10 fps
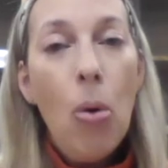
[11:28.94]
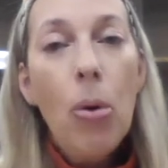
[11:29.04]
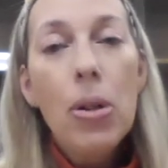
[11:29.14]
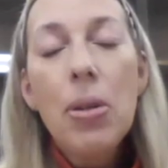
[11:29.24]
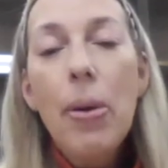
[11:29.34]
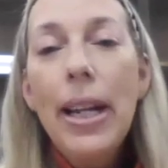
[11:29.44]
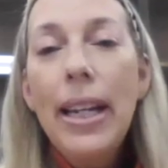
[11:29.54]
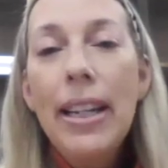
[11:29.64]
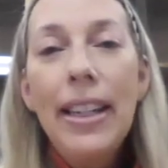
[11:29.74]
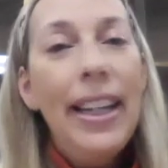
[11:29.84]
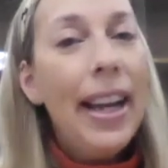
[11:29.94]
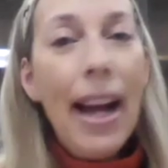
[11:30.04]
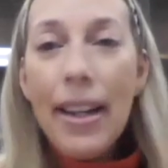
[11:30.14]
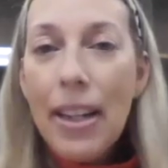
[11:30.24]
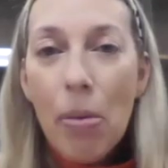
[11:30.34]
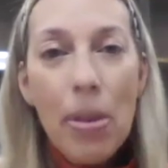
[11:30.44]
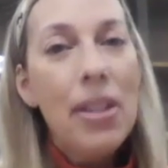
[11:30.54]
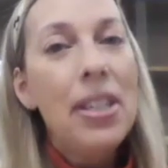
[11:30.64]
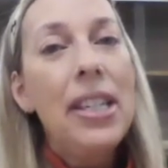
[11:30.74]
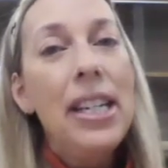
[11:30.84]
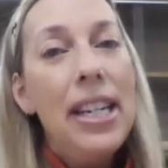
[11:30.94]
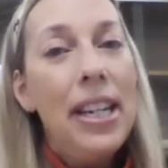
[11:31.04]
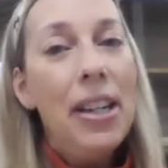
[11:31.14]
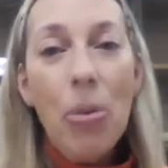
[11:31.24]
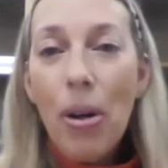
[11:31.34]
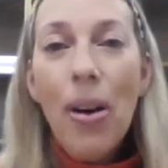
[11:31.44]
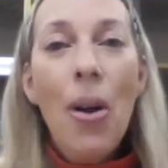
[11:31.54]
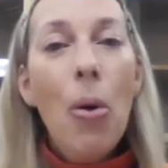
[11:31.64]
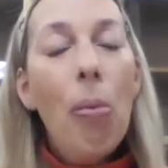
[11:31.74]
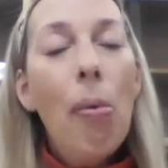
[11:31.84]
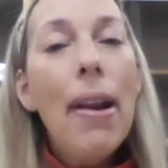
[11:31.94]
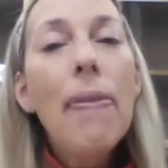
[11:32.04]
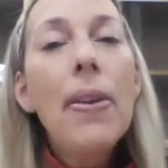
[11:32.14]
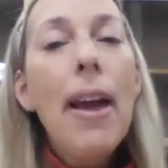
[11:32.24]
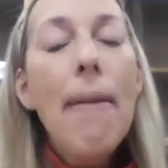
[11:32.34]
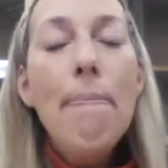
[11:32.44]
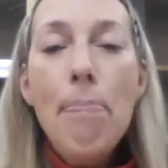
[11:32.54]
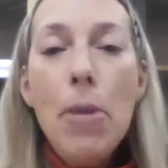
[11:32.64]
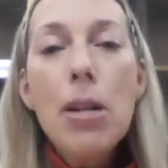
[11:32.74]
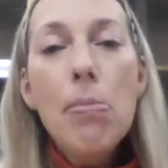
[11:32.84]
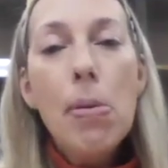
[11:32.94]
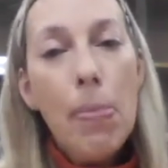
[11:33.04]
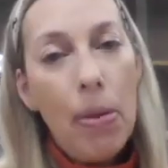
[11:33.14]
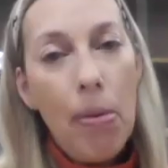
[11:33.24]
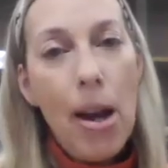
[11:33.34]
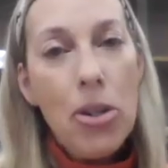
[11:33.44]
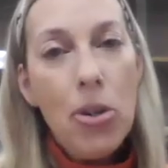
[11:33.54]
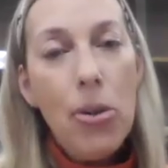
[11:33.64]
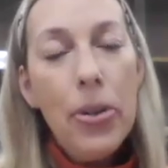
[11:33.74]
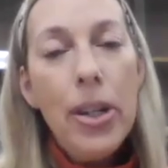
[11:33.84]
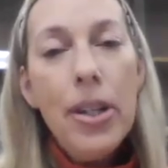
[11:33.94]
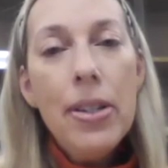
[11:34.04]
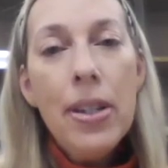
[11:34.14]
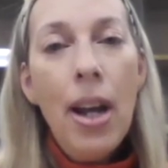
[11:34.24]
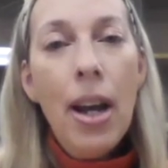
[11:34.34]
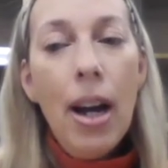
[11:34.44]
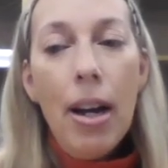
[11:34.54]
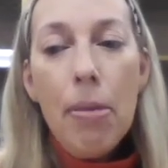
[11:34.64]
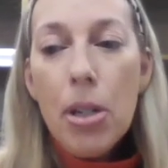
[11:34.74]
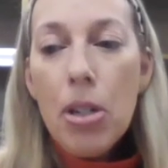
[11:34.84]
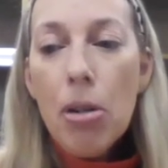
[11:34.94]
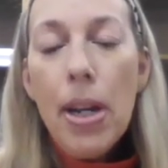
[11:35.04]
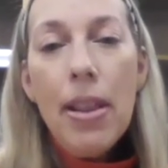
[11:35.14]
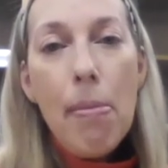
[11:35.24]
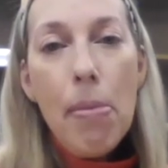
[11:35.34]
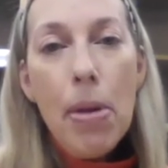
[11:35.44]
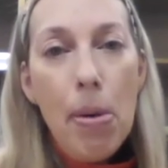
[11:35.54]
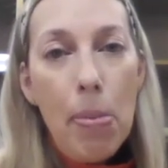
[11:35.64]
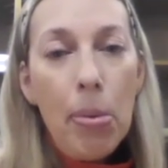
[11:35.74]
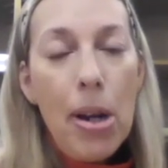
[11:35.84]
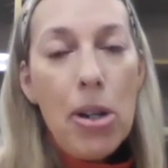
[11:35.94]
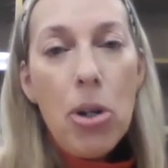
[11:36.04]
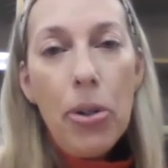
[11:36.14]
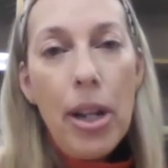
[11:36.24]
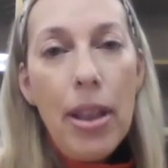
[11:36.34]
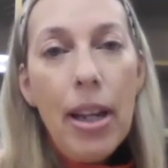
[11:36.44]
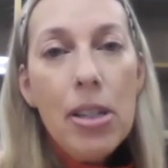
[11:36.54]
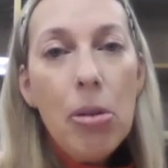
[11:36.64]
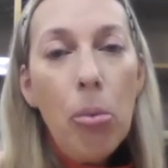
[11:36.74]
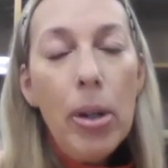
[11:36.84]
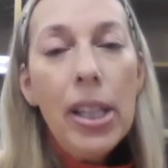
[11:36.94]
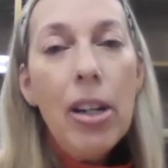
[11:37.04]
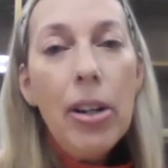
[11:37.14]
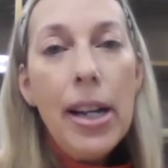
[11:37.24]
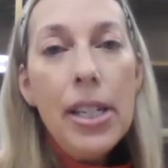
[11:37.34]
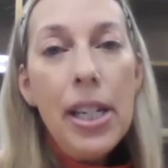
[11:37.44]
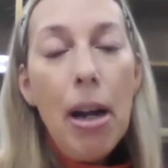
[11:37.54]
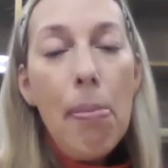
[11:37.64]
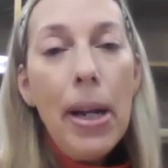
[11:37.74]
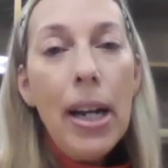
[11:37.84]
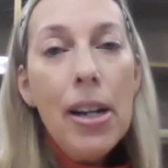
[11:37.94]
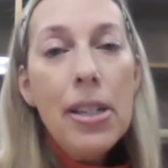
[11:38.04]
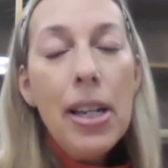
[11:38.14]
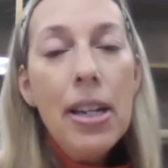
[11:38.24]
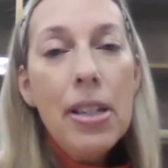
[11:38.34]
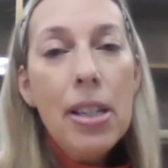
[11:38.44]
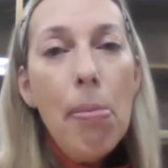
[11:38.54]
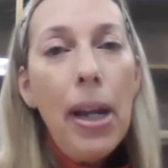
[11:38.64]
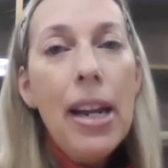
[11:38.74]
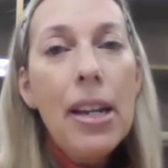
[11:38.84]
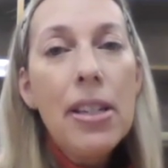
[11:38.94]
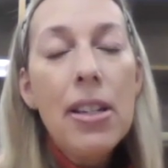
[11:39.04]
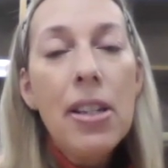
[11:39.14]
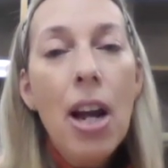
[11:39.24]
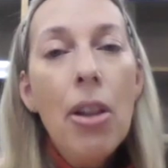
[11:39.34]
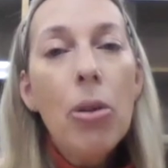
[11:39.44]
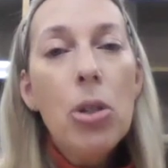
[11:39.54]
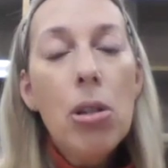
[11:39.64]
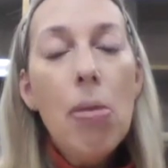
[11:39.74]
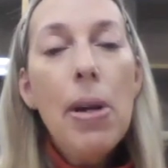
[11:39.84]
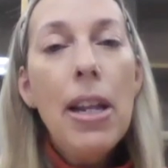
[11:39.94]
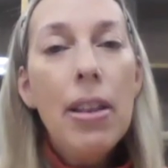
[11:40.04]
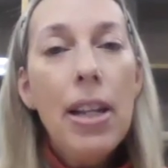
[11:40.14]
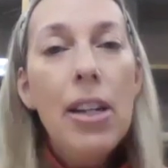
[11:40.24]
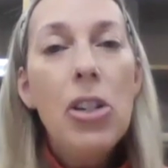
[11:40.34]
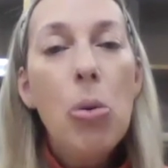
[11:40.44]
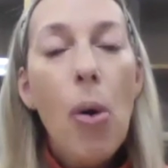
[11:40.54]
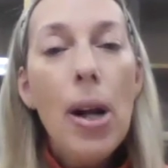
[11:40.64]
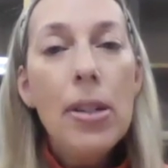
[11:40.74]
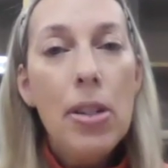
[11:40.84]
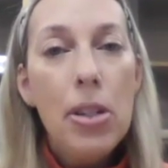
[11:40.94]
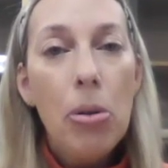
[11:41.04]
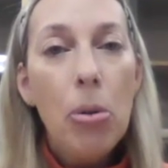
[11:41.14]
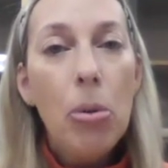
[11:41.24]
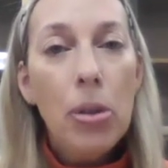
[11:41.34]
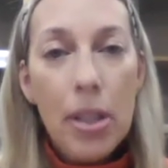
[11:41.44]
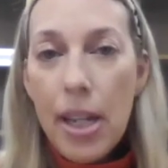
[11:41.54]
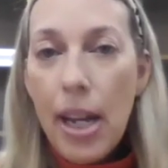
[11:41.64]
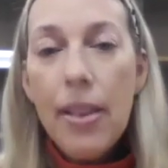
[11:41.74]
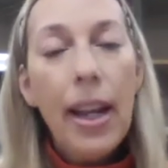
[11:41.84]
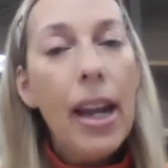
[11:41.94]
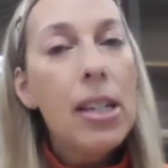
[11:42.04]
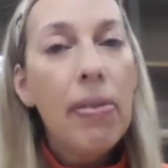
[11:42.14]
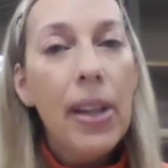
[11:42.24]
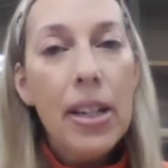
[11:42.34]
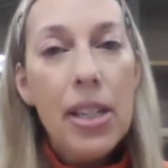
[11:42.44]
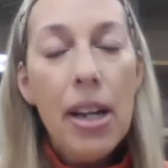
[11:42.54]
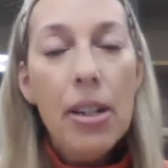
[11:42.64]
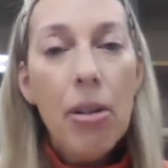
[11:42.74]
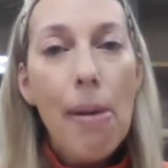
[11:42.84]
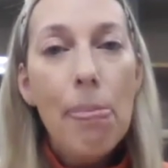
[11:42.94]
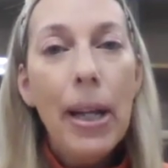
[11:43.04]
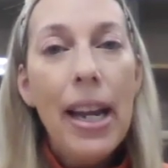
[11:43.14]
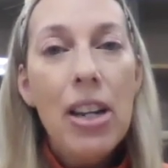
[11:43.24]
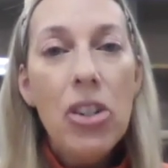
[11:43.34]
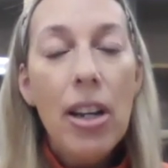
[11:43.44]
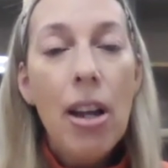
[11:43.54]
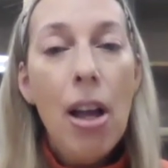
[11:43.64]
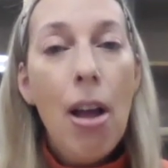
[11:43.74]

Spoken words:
or so I can get out of here with a C, or whatever that minimum threshold is. Determining that minimum threshold, I think, is a really good idea, because in some cases, there's so many things you want to do. Let's say in the case of like a tenure application,